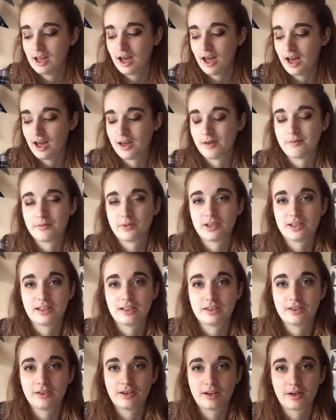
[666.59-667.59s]
because
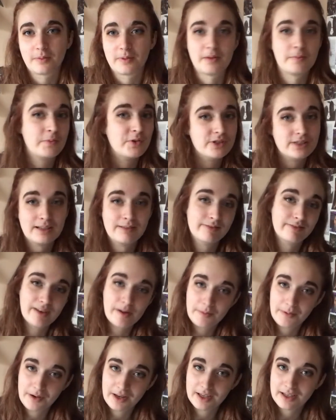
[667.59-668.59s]
he's growing up in a Muslim
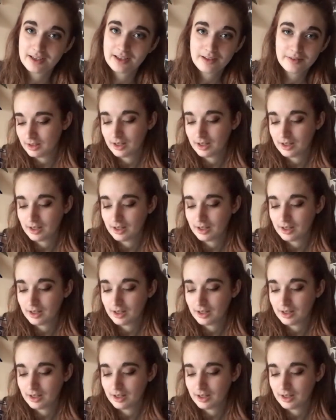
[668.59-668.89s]
family.